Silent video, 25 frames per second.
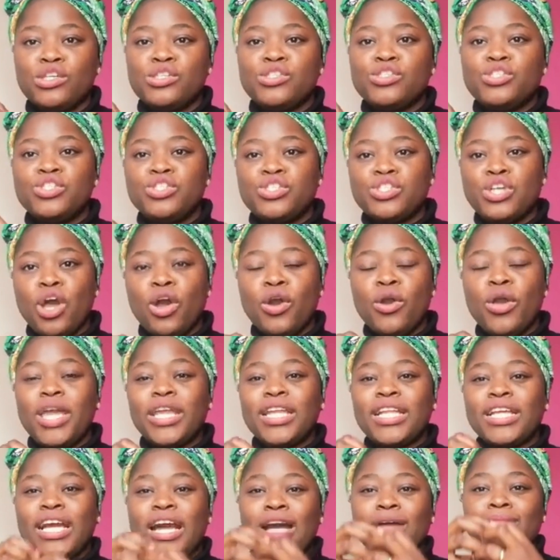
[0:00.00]
so
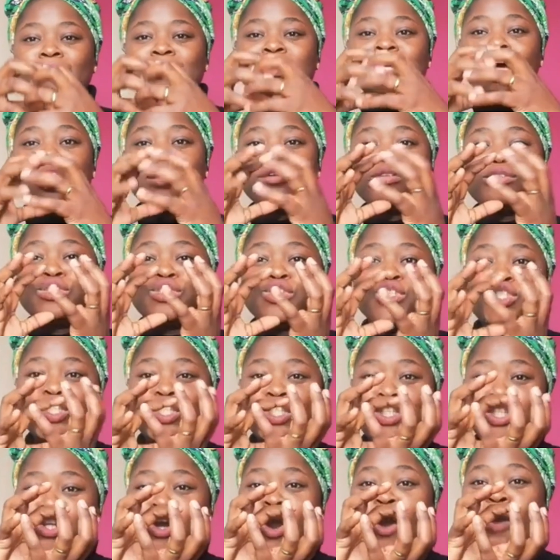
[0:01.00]
it comes out
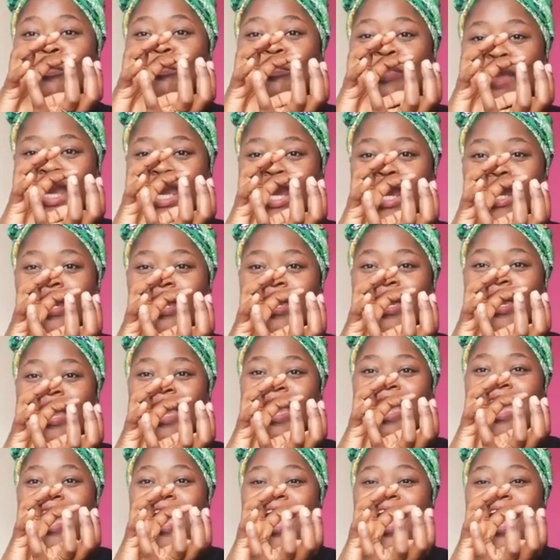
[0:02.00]
so big.